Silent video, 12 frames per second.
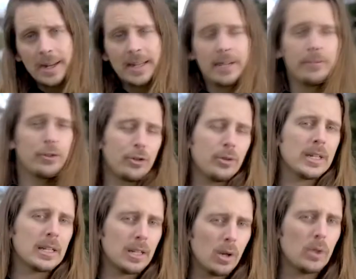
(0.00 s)
end, if you're shooting
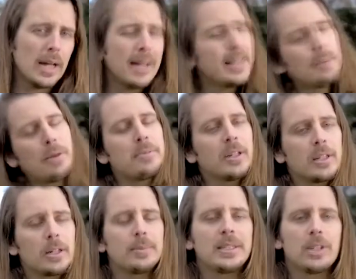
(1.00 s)
in low light, that might be a
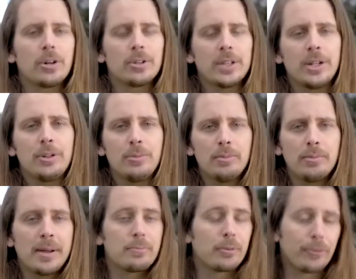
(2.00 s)
little bit darker than you
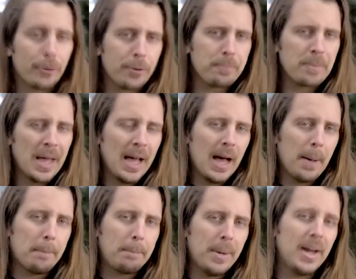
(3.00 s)
might prefer.
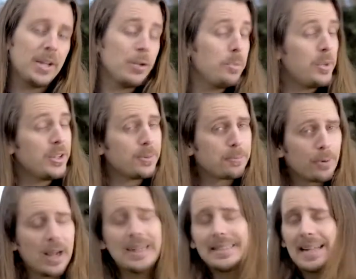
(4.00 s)
But you'd be
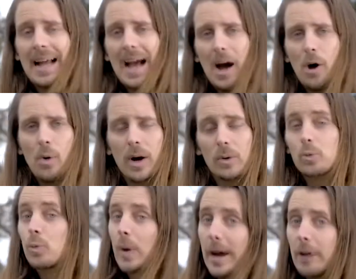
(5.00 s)
surprised at how
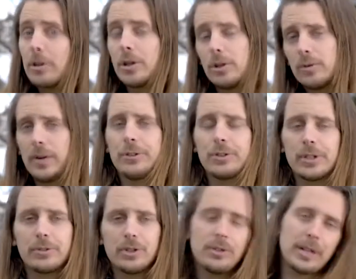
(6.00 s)
rarely you'll find
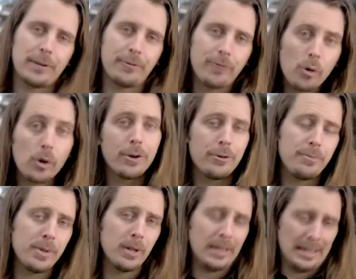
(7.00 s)
yourself shooting at
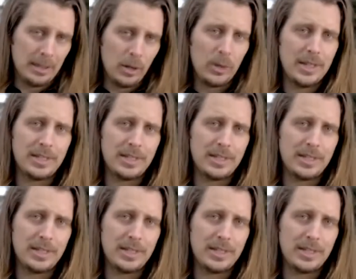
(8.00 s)
400mm in low light